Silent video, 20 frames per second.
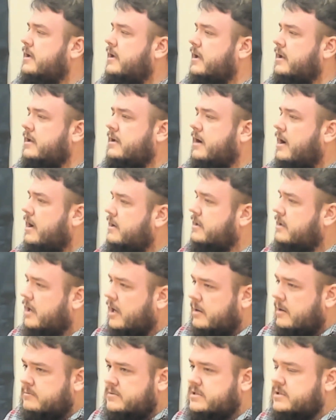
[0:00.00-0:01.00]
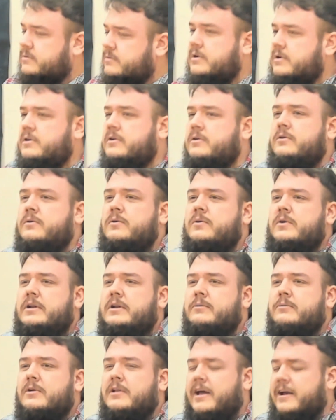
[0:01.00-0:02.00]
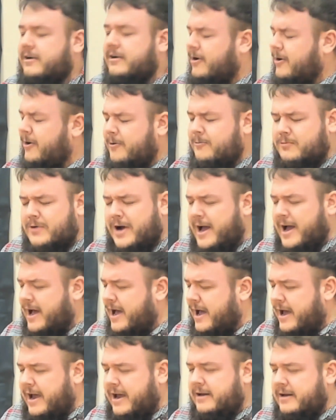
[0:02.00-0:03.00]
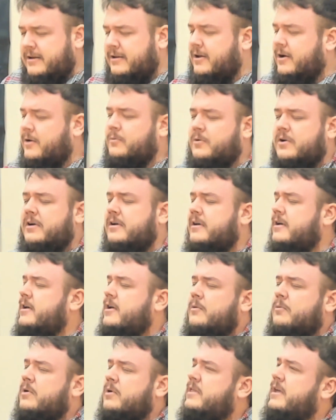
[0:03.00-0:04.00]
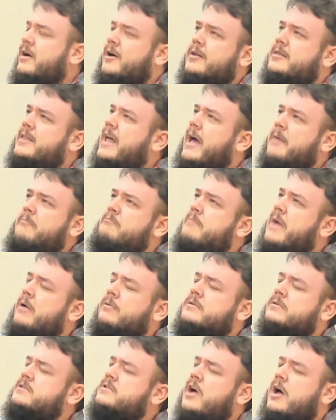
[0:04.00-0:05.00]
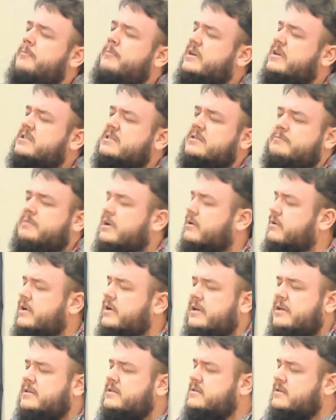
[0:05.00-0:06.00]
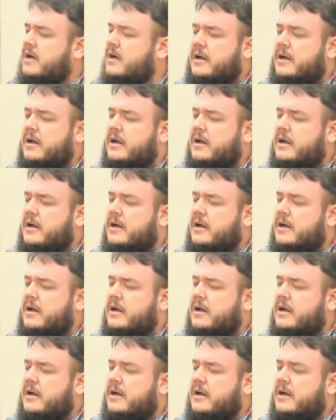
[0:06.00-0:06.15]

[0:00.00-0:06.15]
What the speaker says: And God comes through and we're like, all right, you know, we're there at that mountaintop experience.